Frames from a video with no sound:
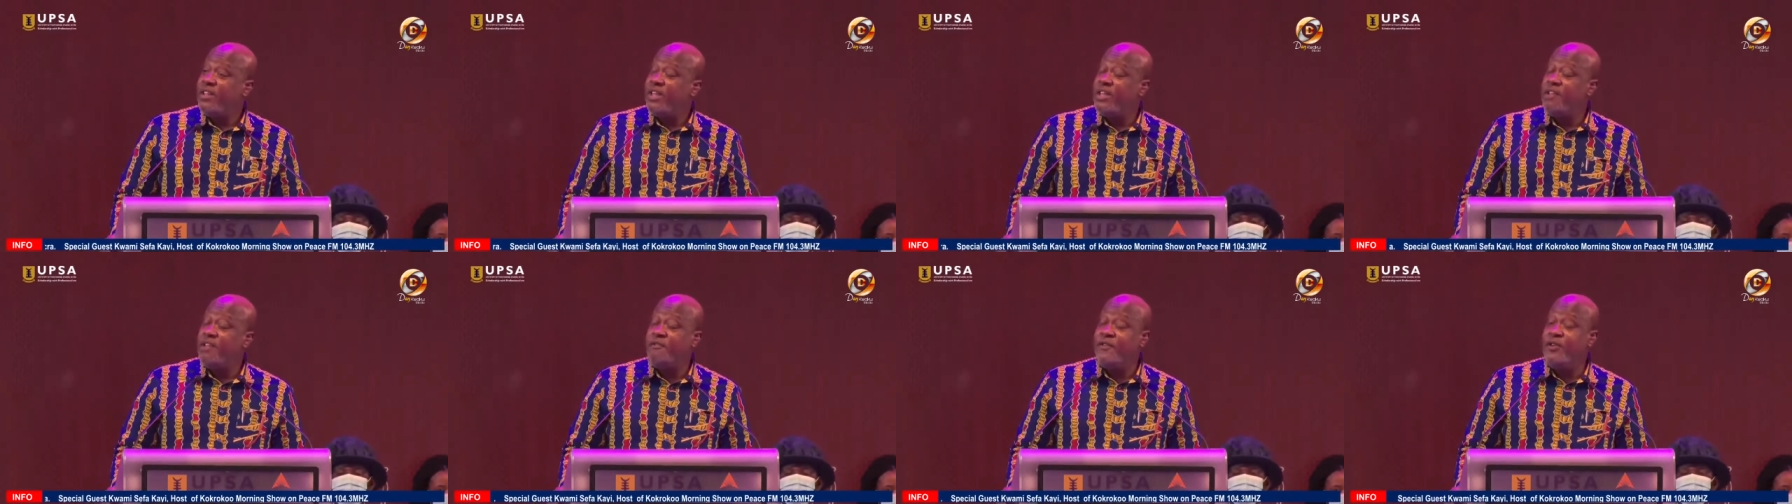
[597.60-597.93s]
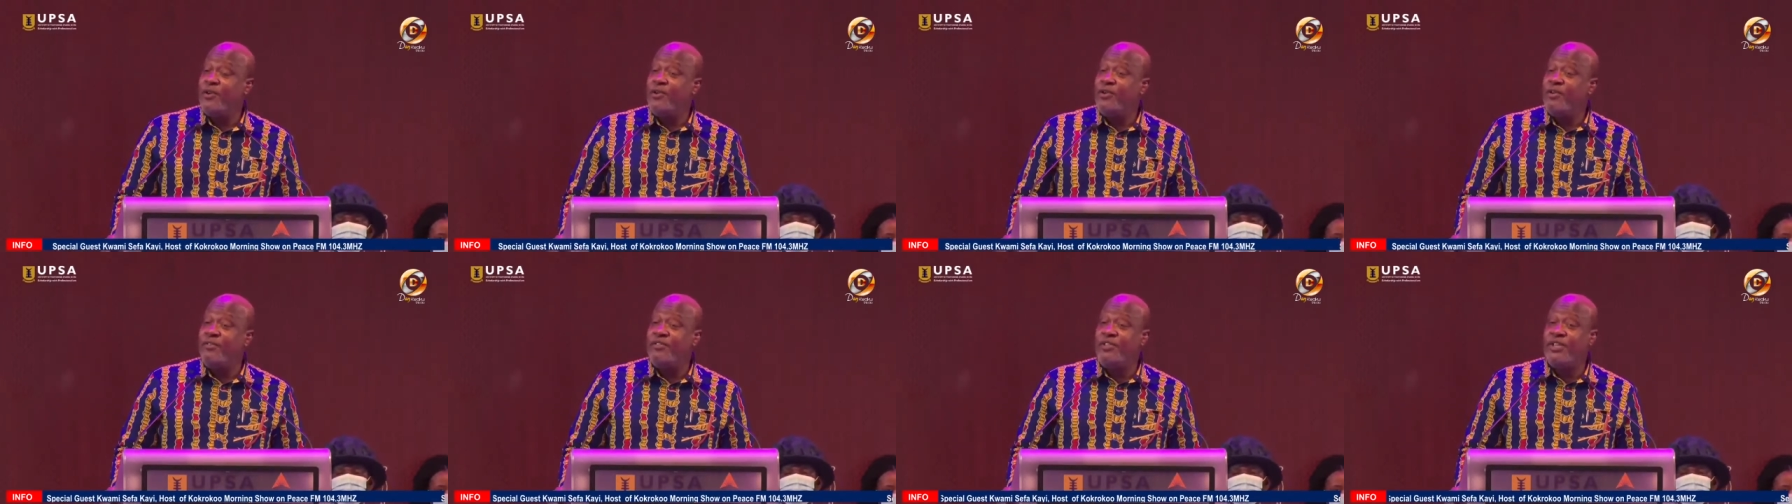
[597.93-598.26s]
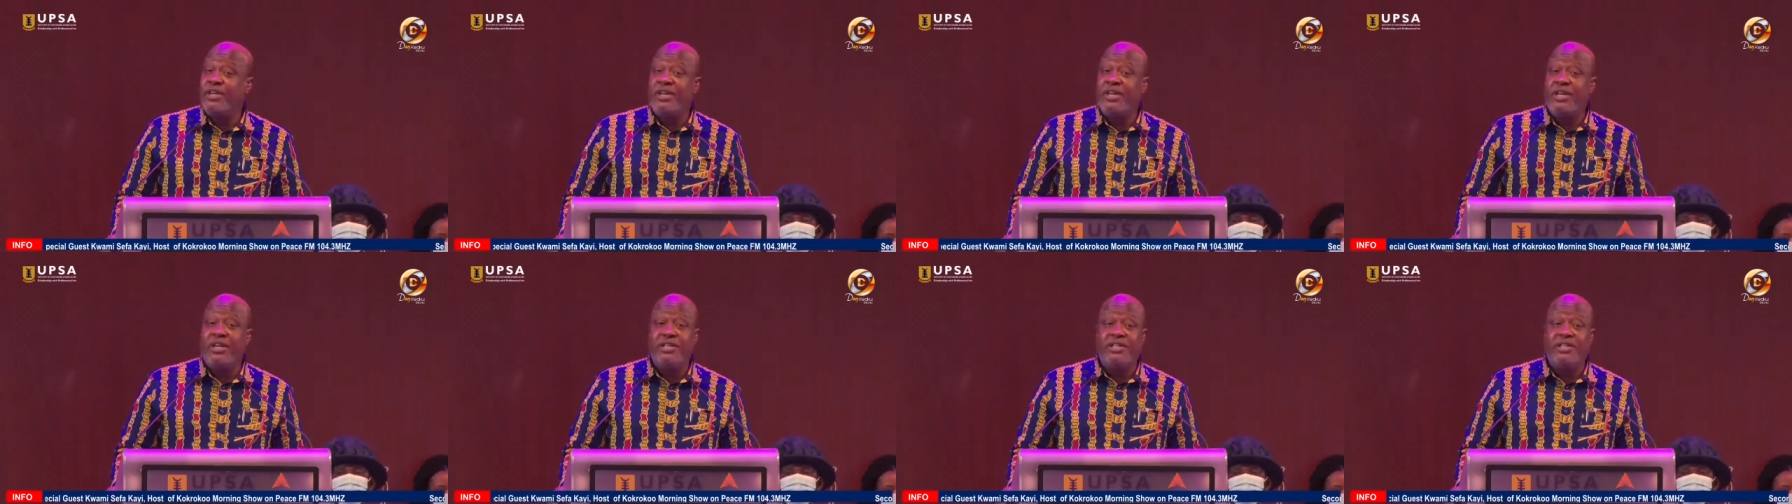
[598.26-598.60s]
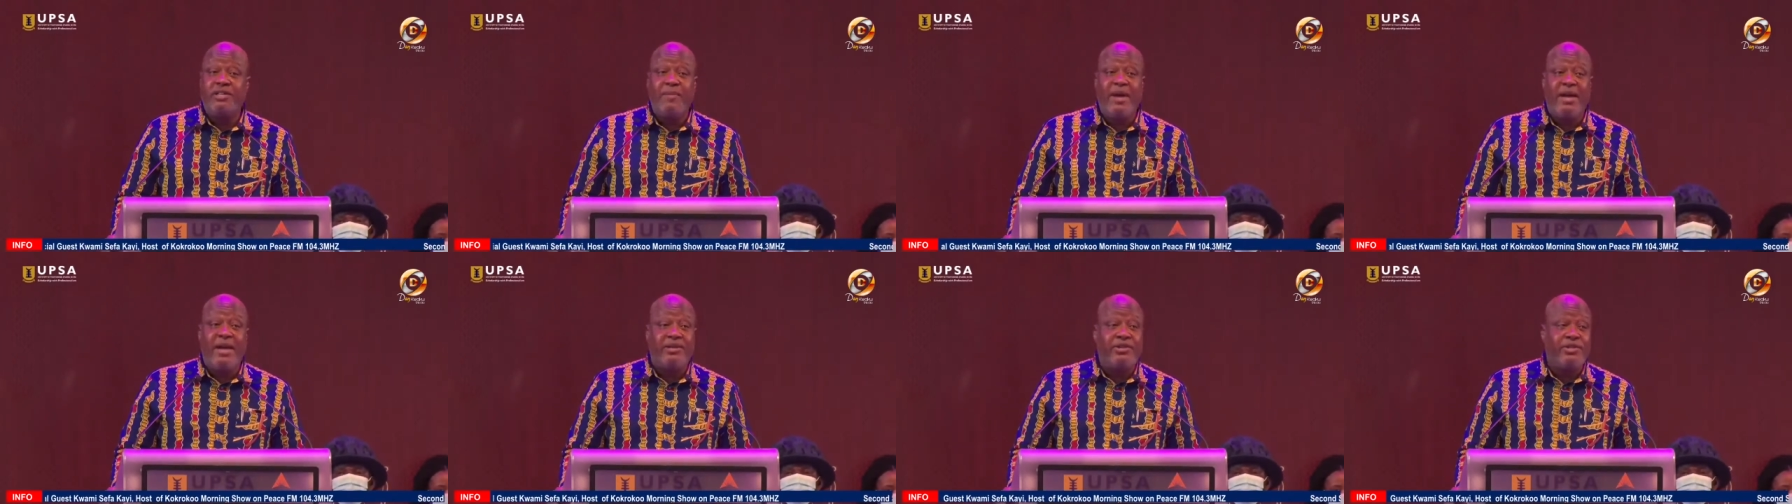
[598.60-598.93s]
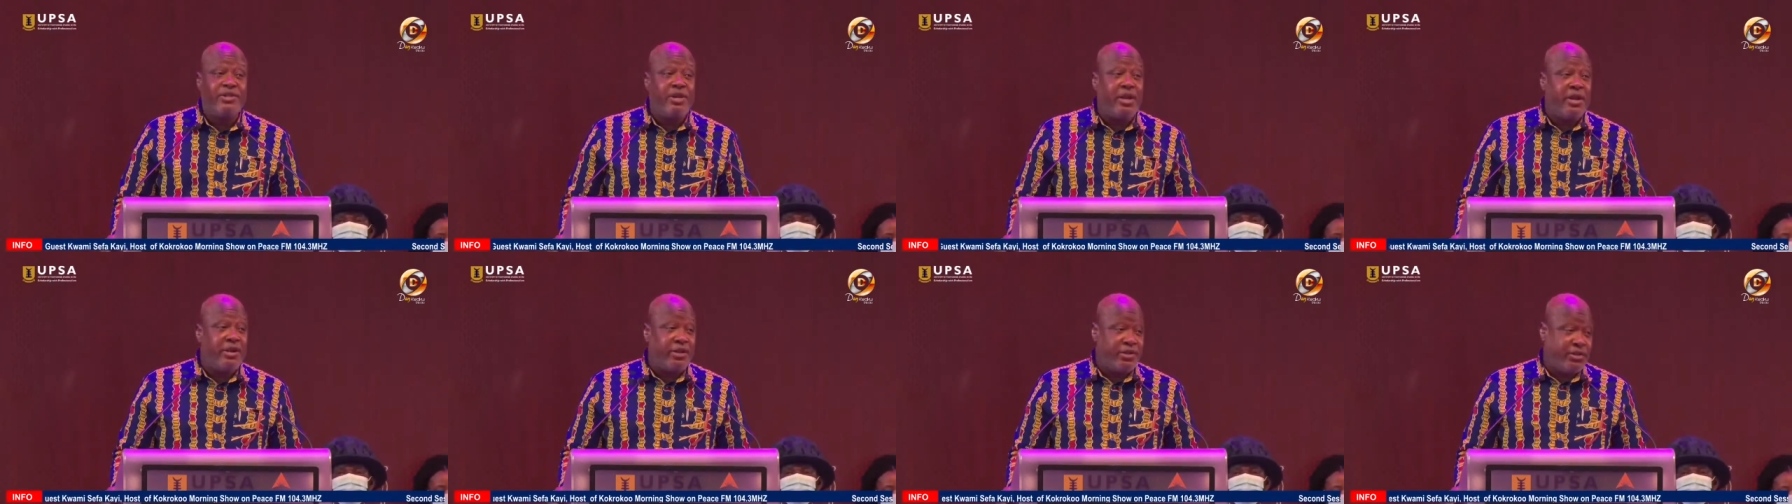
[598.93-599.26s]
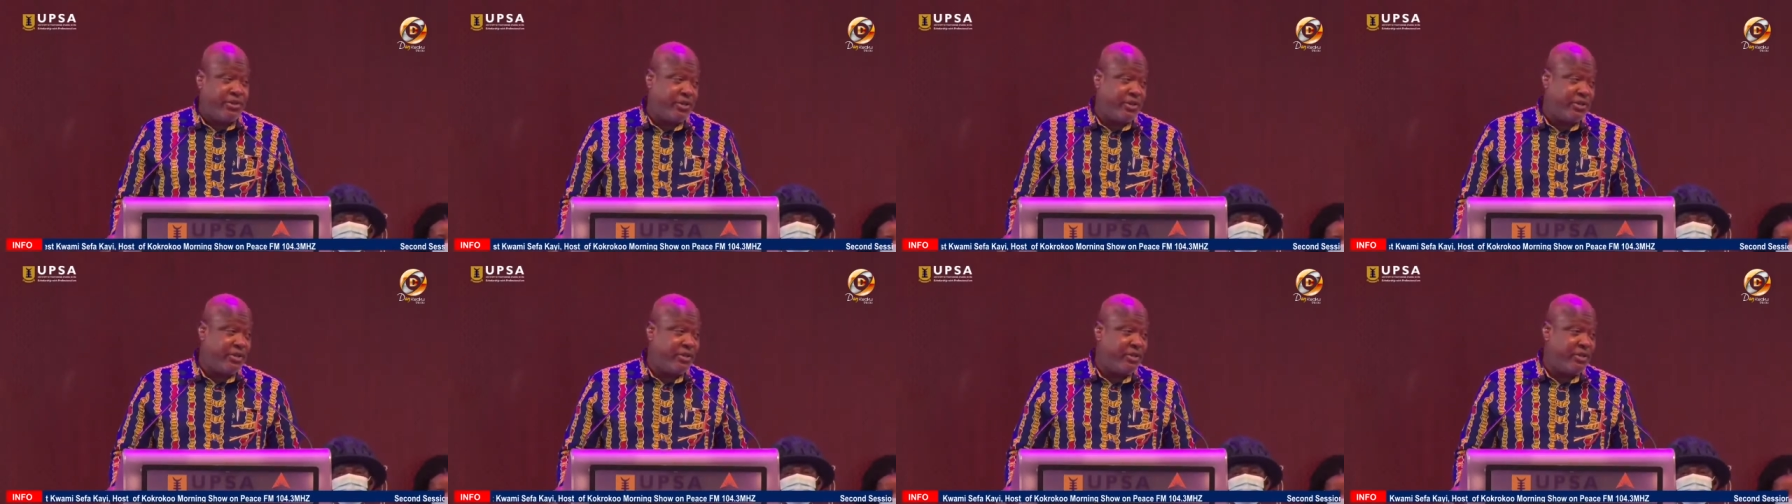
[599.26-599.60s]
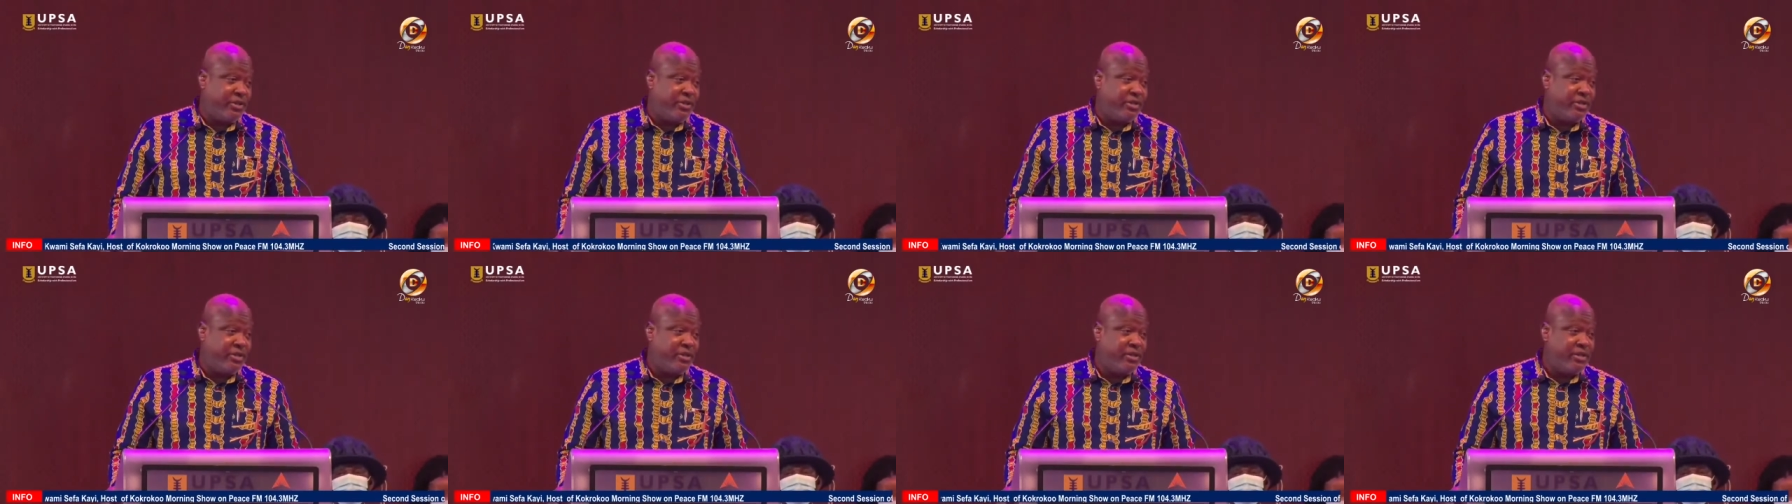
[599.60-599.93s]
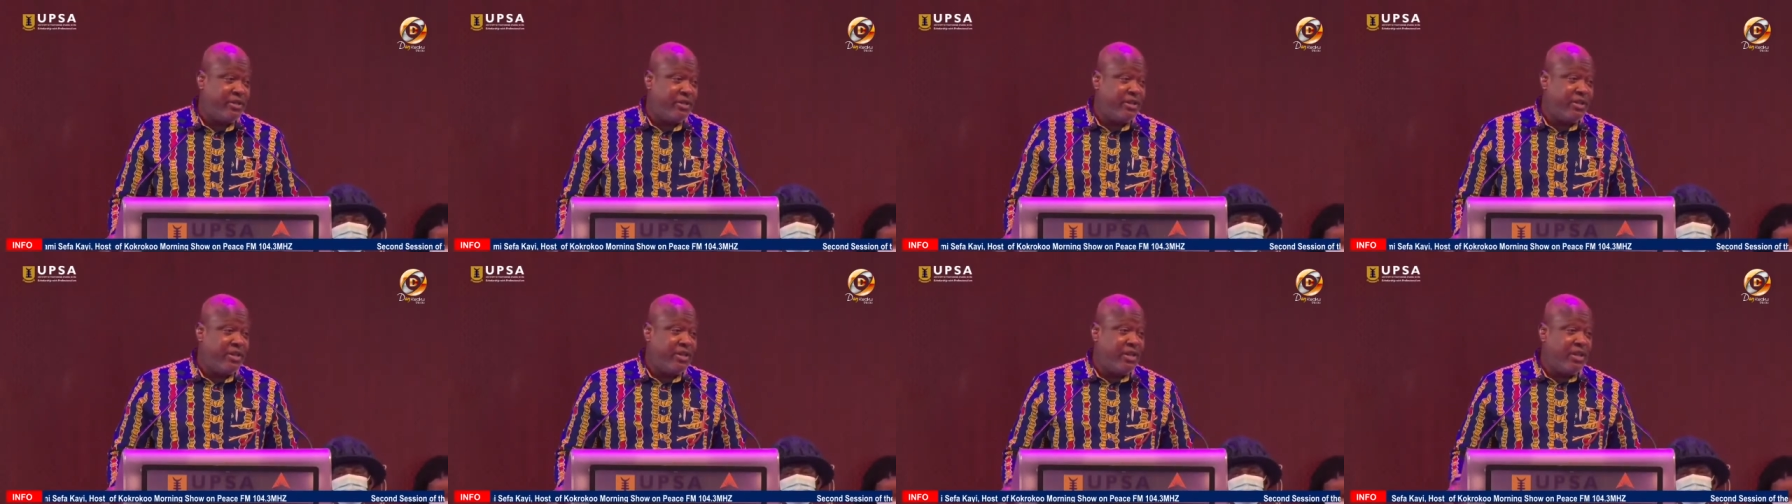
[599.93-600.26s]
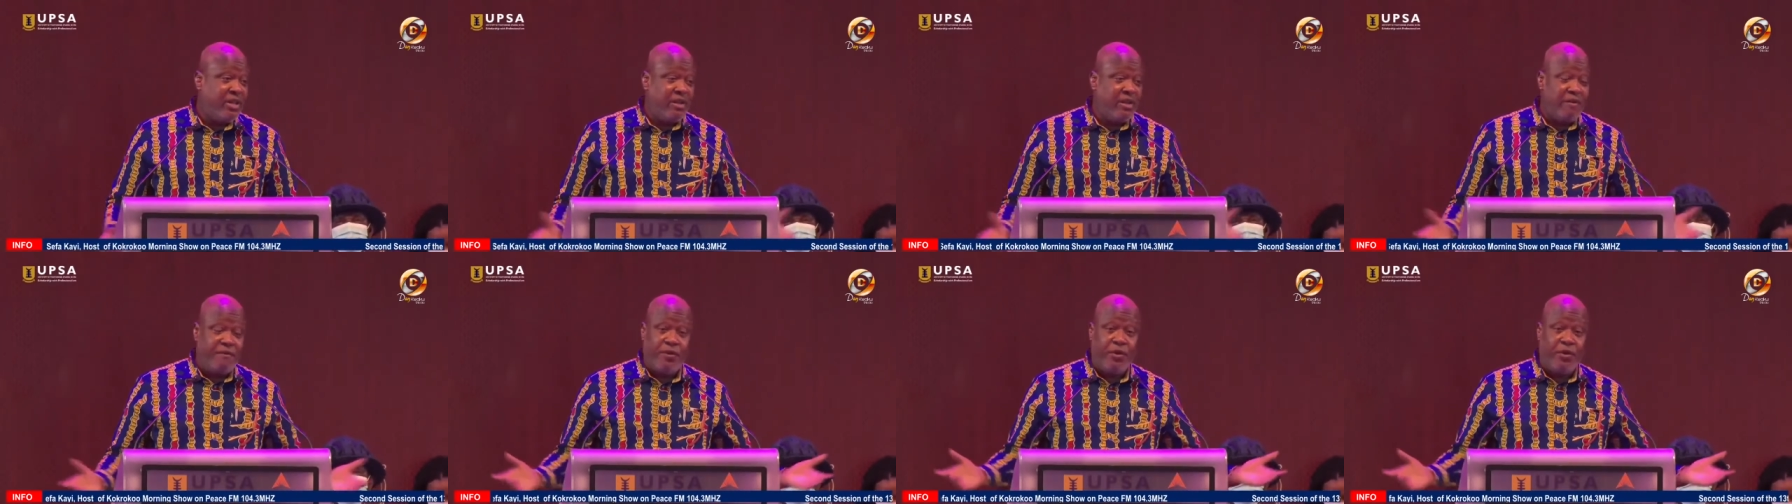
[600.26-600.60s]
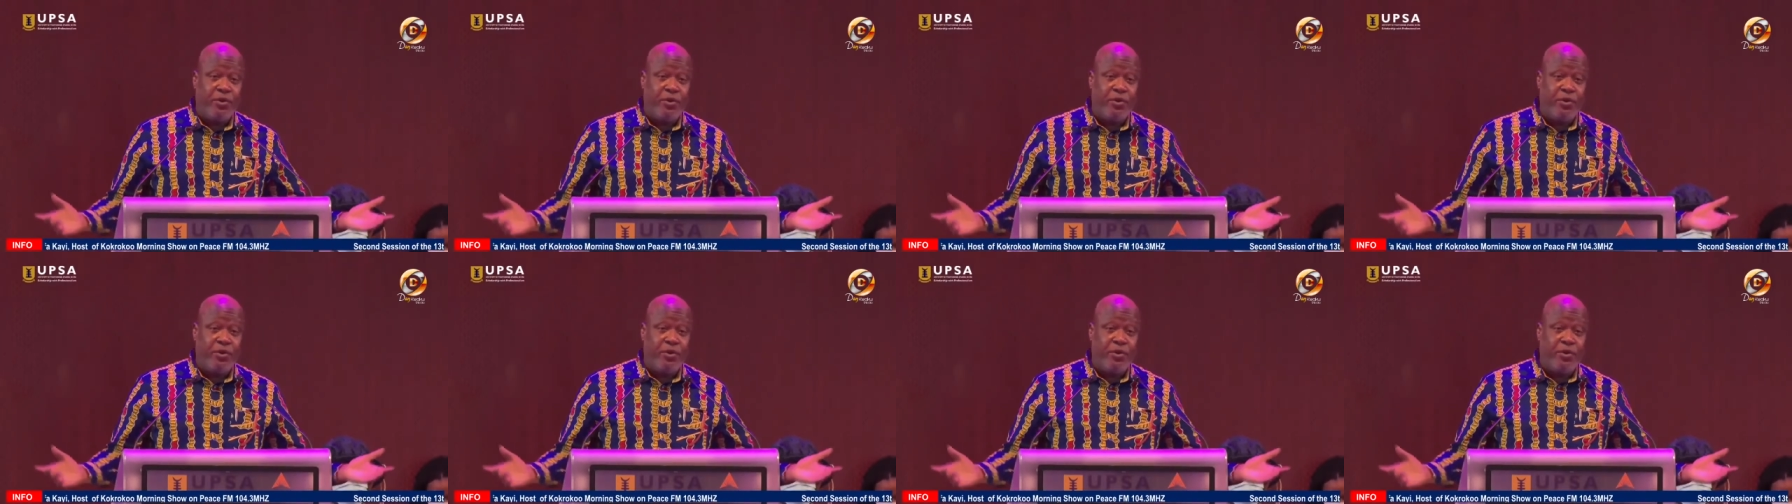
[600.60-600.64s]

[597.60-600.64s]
that the field of journalism has changed. The